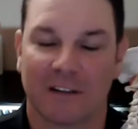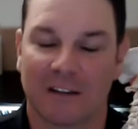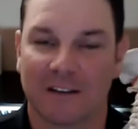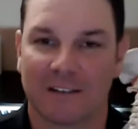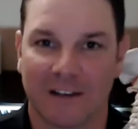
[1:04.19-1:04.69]
it
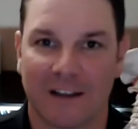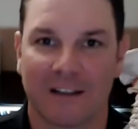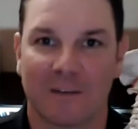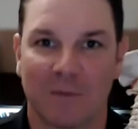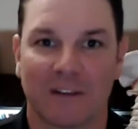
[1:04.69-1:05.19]
is not
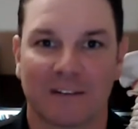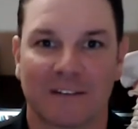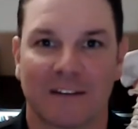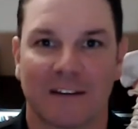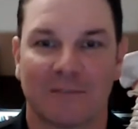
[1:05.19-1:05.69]
the
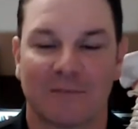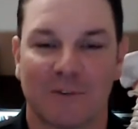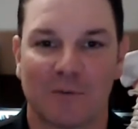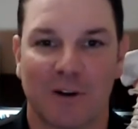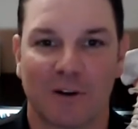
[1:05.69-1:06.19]
best
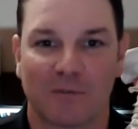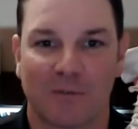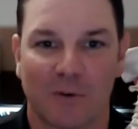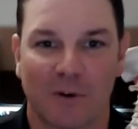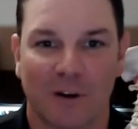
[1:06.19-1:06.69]
footwear
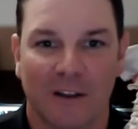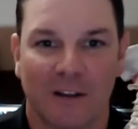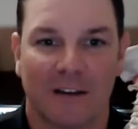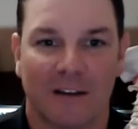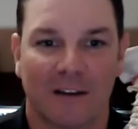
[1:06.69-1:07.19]
for
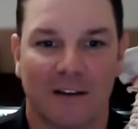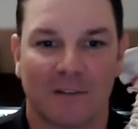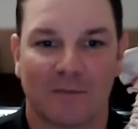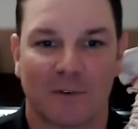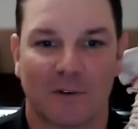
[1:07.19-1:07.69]

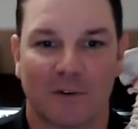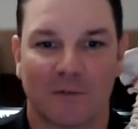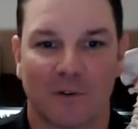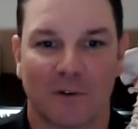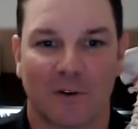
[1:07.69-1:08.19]

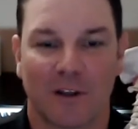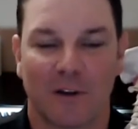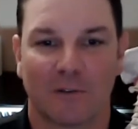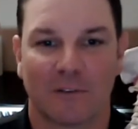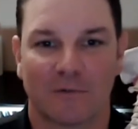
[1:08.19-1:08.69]
your
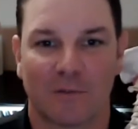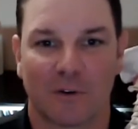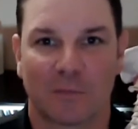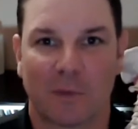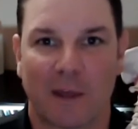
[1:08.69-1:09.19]
health and for
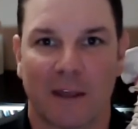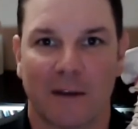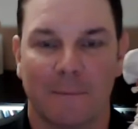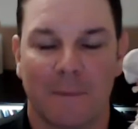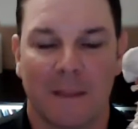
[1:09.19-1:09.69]
your spine.
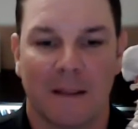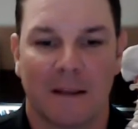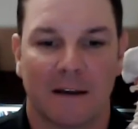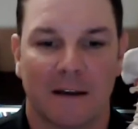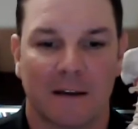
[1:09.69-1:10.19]

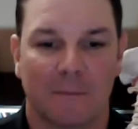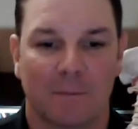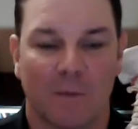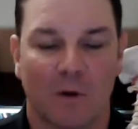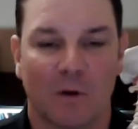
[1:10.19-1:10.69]

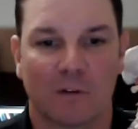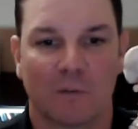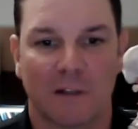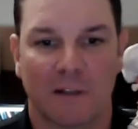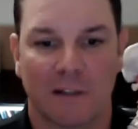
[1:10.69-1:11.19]

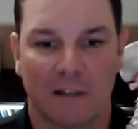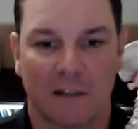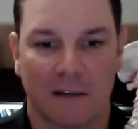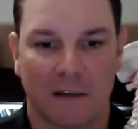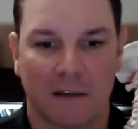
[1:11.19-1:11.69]
Ultimately,
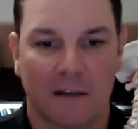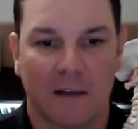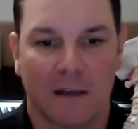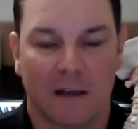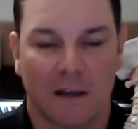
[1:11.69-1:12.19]

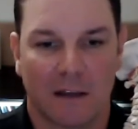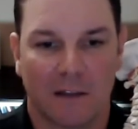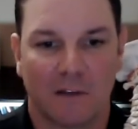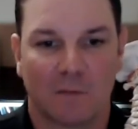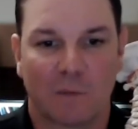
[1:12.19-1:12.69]

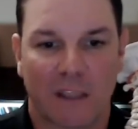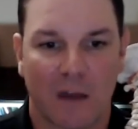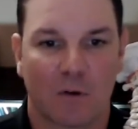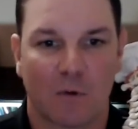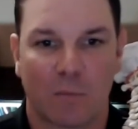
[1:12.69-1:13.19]
these
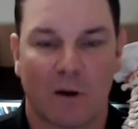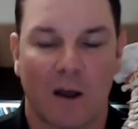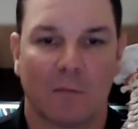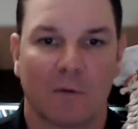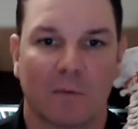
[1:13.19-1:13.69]
mechanical
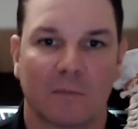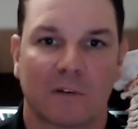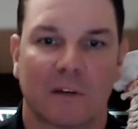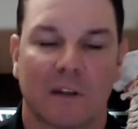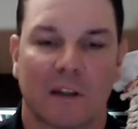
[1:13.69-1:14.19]

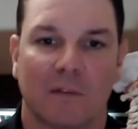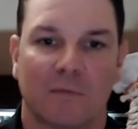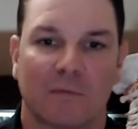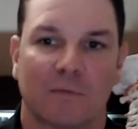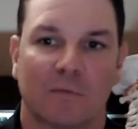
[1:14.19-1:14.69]
problems,
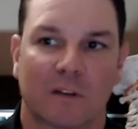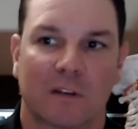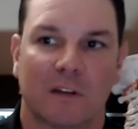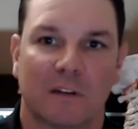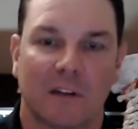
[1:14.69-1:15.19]
if
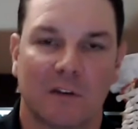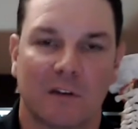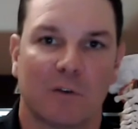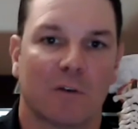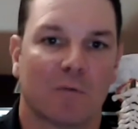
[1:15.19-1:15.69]

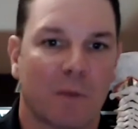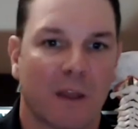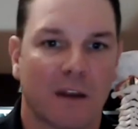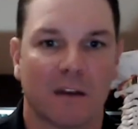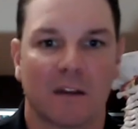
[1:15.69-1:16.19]
continued and
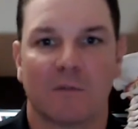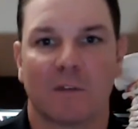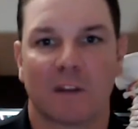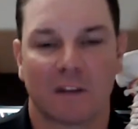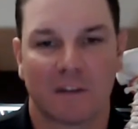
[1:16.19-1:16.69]
repetitive,
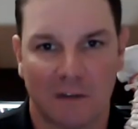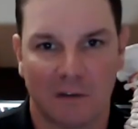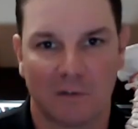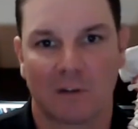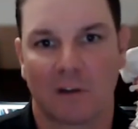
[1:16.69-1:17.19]
it
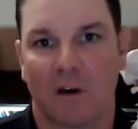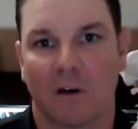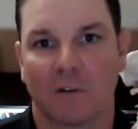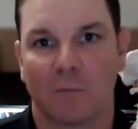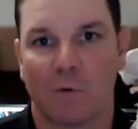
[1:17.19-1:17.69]
continues to
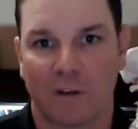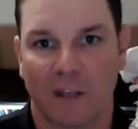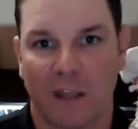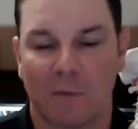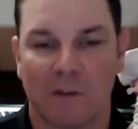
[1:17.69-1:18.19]
cause more
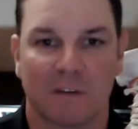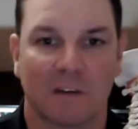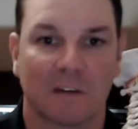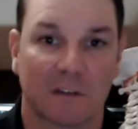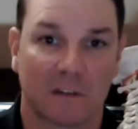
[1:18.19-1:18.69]
damage, and
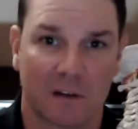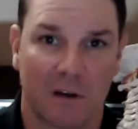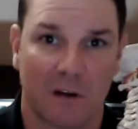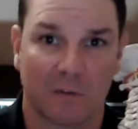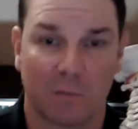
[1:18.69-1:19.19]
this can
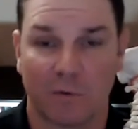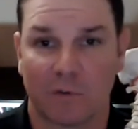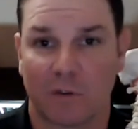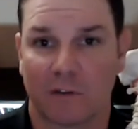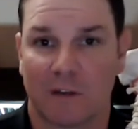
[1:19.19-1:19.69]
cause both
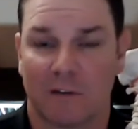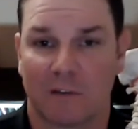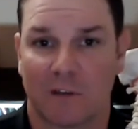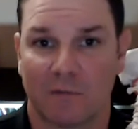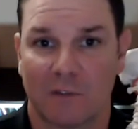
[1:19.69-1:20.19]

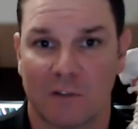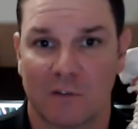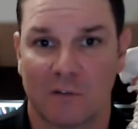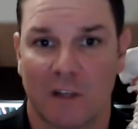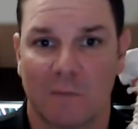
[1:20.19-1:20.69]
soft
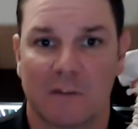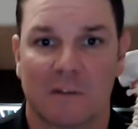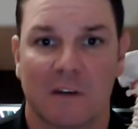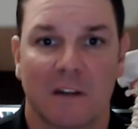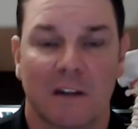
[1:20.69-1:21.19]
tissue
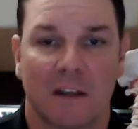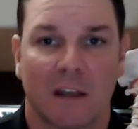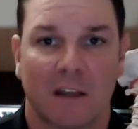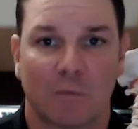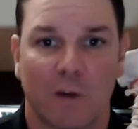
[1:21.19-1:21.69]
damage
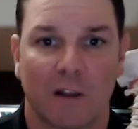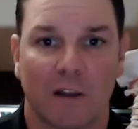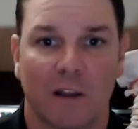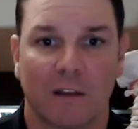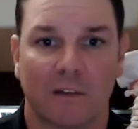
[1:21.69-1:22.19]
as
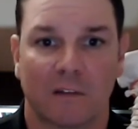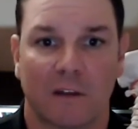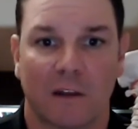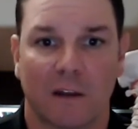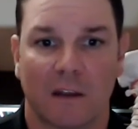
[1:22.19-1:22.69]
well as
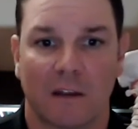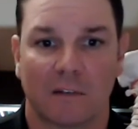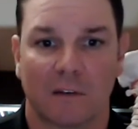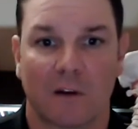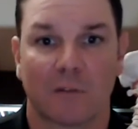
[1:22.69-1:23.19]

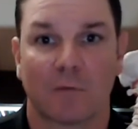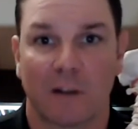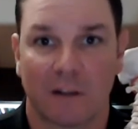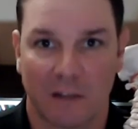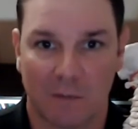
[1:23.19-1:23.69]

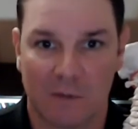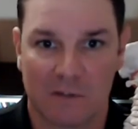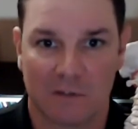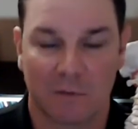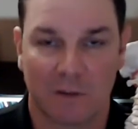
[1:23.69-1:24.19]
arthritic
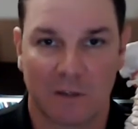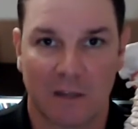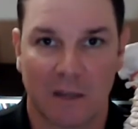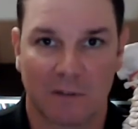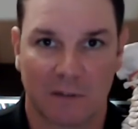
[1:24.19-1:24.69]
damages within
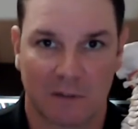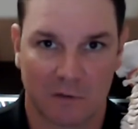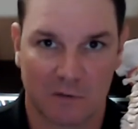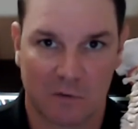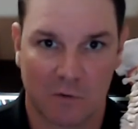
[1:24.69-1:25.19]
that
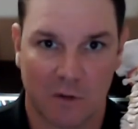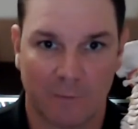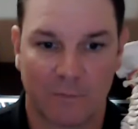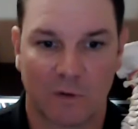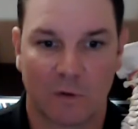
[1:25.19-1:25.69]
particular joint.
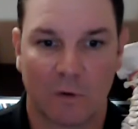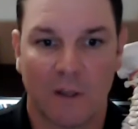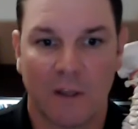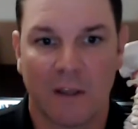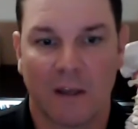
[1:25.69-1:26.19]
So
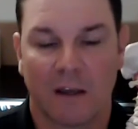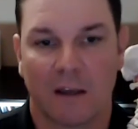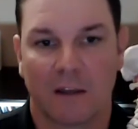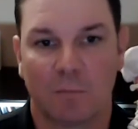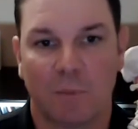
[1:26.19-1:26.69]

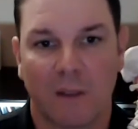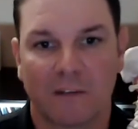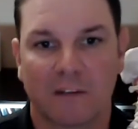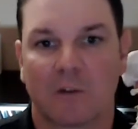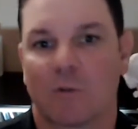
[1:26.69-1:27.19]
it's
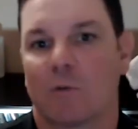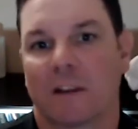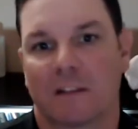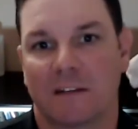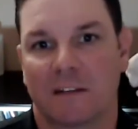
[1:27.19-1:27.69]
best to
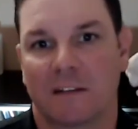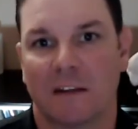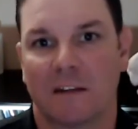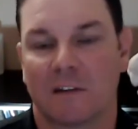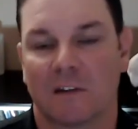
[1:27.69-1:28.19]
correct these
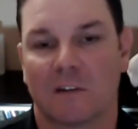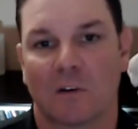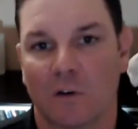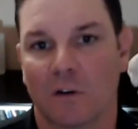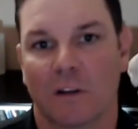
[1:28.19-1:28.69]
things as
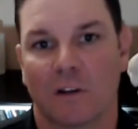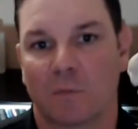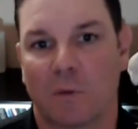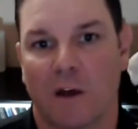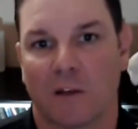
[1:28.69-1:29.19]
early as
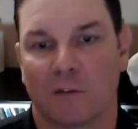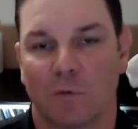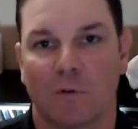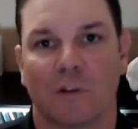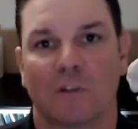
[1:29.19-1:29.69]

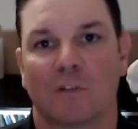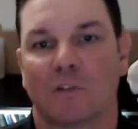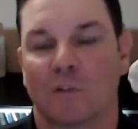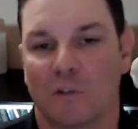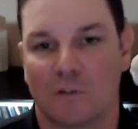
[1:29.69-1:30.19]
possible, as
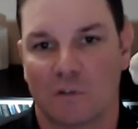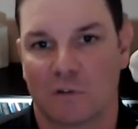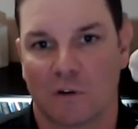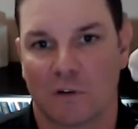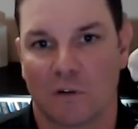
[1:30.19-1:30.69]
soon as you
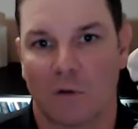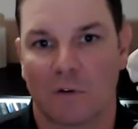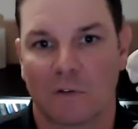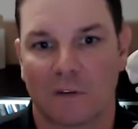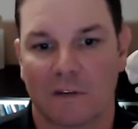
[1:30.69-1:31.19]
start to
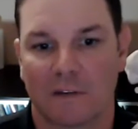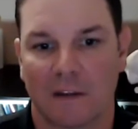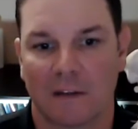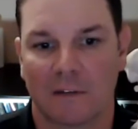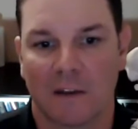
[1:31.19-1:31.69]
notice these
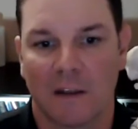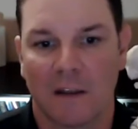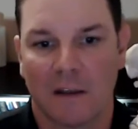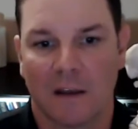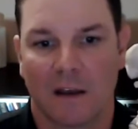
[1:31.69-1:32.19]
things.
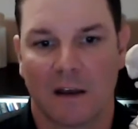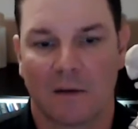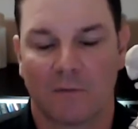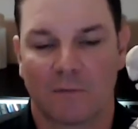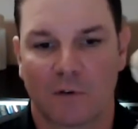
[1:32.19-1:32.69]

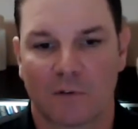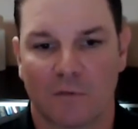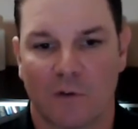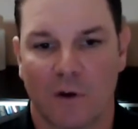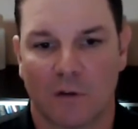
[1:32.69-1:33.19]
First of
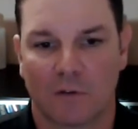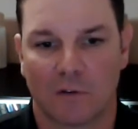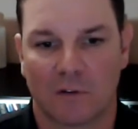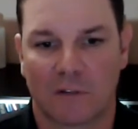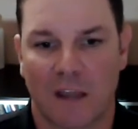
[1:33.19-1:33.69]
all,
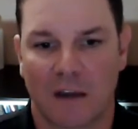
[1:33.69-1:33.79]
to kind of